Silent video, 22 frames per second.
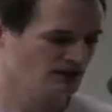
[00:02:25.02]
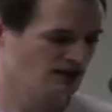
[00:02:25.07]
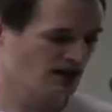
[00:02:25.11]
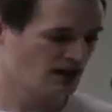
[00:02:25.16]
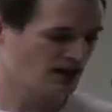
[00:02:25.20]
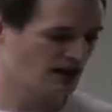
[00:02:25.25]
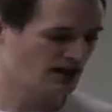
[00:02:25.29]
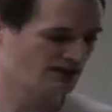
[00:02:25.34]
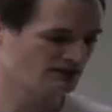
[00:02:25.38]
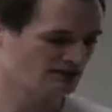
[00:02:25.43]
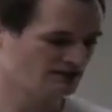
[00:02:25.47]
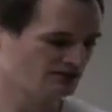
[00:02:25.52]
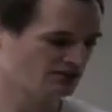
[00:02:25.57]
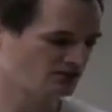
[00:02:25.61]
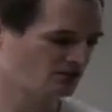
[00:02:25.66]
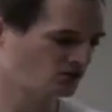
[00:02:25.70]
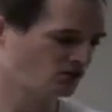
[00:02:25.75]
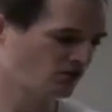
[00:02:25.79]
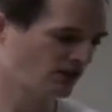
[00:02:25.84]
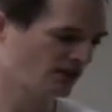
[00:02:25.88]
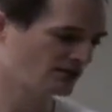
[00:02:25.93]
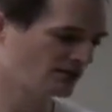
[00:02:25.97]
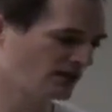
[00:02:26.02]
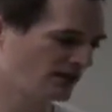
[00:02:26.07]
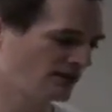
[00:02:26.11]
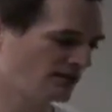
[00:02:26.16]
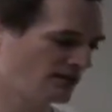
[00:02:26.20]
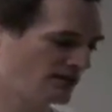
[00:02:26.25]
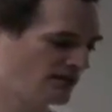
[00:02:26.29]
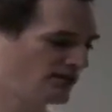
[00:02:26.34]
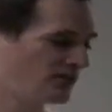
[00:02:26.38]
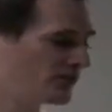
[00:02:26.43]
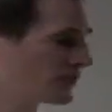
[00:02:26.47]
And you can create
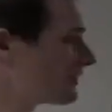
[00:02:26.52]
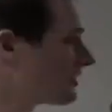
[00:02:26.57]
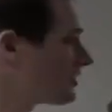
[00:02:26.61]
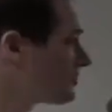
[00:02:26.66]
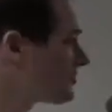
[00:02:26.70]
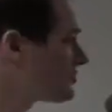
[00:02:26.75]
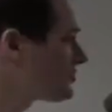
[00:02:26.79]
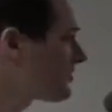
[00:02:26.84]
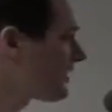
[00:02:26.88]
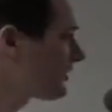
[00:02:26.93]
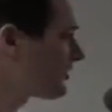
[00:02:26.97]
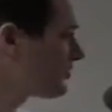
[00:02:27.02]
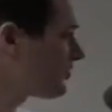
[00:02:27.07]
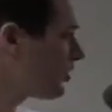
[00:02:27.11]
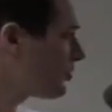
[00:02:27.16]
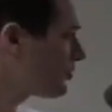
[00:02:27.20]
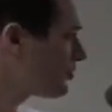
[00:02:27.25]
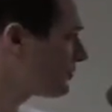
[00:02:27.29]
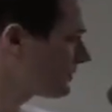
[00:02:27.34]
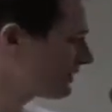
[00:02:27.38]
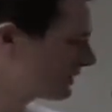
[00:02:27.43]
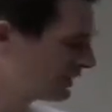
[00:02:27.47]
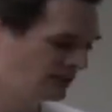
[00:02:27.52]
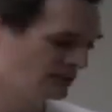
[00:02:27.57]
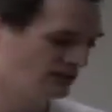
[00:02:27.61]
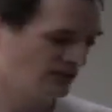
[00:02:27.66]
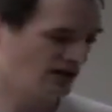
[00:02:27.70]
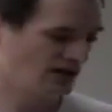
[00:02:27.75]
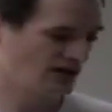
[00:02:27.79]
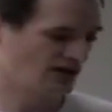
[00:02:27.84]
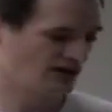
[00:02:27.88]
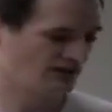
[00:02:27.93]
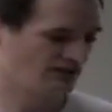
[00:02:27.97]
the surveys with drag and drop.
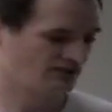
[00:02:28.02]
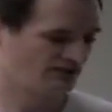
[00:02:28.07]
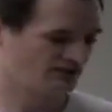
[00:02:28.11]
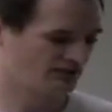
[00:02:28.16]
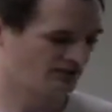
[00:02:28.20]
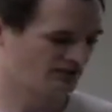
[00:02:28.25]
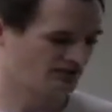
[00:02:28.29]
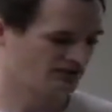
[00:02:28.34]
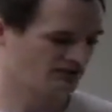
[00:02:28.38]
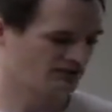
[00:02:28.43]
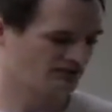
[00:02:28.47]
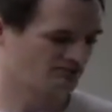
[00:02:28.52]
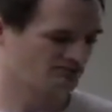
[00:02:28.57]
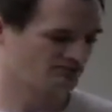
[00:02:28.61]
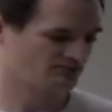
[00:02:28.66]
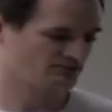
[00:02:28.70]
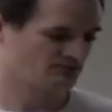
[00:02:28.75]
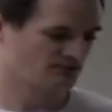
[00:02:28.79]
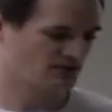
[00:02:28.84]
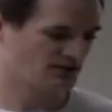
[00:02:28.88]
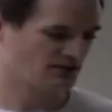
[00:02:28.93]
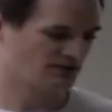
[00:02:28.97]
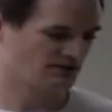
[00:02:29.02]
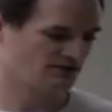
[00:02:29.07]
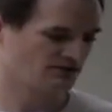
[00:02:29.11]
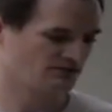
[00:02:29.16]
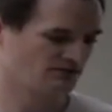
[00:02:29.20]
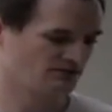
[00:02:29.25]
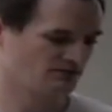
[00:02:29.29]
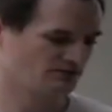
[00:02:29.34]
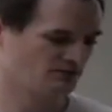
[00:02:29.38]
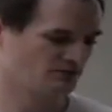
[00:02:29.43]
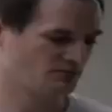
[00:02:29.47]
There's lots of different kind
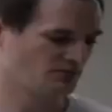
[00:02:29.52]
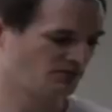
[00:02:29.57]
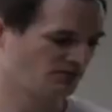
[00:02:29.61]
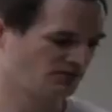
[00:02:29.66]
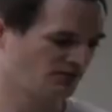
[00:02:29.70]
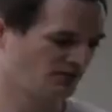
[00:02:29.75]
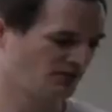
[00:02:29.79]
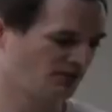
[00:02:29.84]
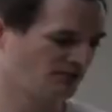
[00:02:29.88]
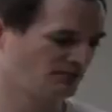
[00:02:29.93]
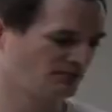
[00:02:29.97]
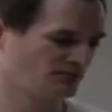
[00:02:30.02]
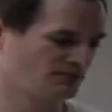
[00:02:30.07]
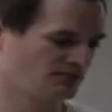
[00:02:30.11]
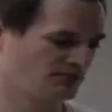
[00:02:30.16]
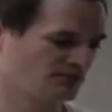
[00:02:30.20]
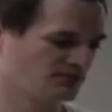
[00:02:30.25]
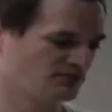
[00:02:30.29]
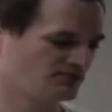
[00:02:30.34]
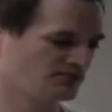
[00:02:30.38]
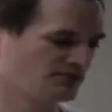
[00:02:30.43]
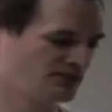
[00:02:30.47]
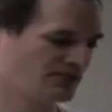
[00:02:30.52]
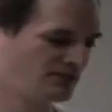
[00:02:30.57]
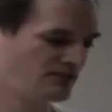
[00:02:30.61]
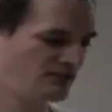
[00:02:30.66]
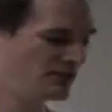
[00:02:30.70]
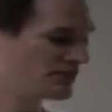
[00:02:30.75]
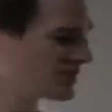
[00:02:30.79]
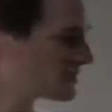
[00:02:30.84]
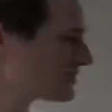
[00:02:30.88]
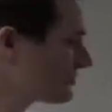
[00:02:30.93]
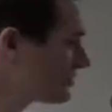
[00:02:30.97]
of response types. You can set
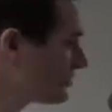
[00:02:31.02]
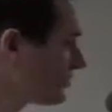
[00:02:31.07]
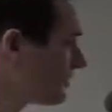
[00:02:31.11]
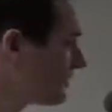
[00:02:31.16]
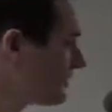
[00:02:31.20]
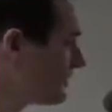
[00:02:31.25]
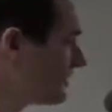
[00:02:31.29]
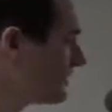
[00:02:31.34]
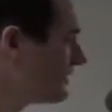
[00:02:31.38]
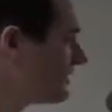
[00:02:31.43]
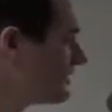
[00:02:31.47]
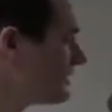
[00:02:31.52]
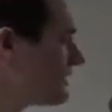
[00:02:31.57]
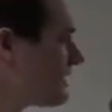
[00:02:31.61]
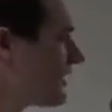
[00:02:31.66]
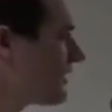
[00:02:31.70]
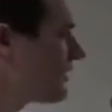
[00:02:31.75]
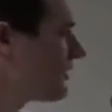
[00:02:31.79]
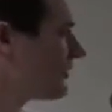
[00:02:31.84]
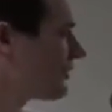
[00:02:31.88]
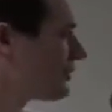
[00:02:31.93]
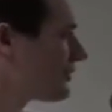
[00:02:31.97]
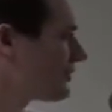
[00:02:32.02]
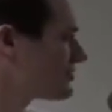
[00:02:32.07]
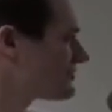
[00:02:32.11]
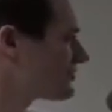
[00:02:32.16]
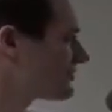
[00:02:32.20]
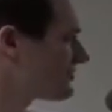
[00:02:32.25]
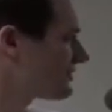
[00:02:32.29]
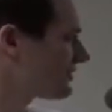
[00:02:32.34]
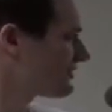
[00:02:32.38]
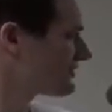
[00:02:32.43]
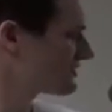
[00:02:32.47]
conditional
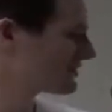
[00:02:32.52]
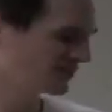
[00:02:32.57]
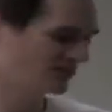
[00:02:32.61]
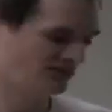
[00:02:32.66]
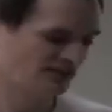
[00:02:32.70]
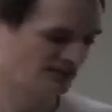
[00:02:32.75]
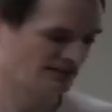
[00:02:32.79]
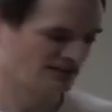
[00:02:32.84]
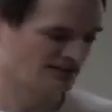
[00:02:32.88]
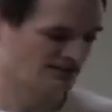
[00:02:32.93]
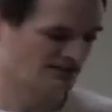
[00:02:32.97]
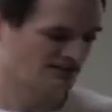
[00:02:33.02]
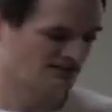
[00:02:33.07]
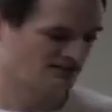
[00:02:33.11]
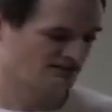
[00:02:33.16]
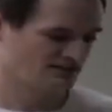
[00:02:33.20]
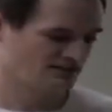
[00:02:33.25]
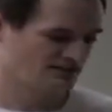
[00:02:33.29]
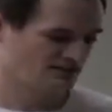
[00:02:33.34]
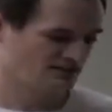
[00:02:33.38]
questions, as you can see here.